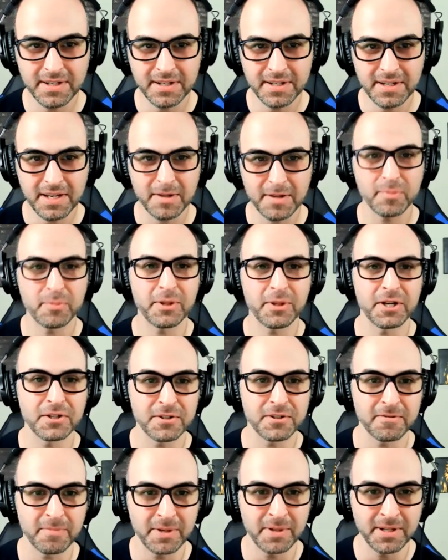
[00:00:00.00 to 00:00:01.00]
had the
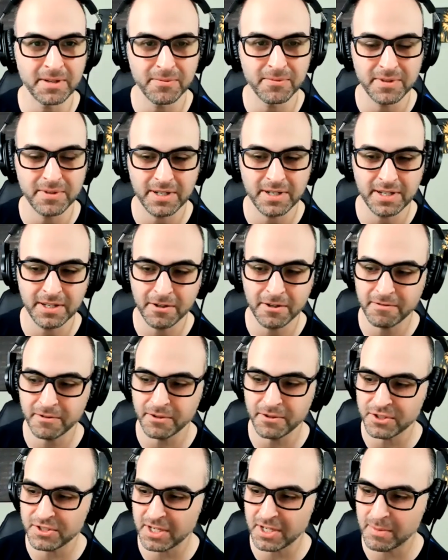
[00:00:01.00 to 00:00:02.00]
pleasure of being
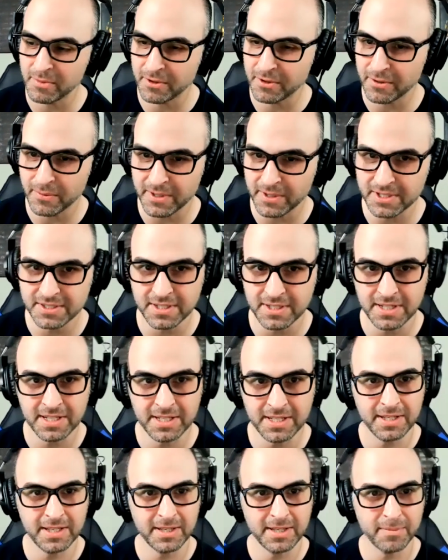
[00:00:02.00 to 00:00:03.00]
interviewing Jay Moore once, and
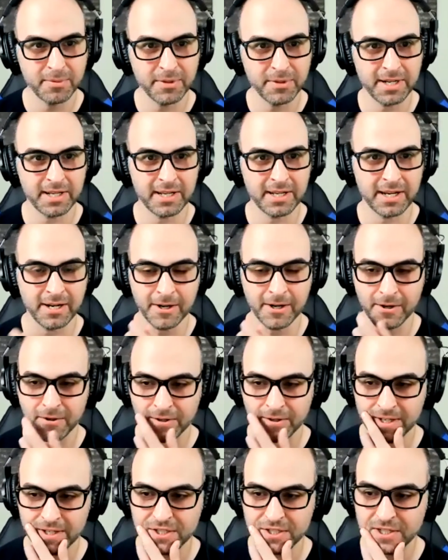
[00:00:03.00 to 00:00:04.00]
he played a
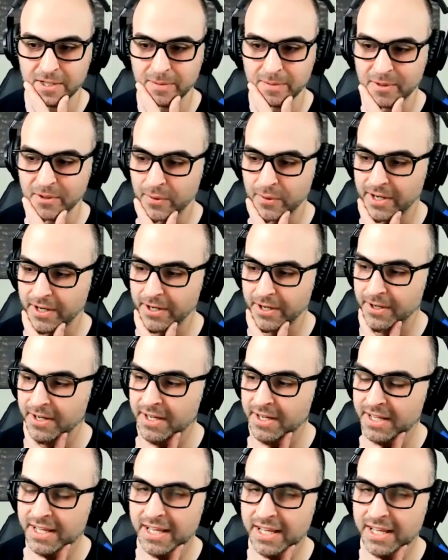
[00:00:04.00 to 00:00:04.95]
character on Jerry Maguire,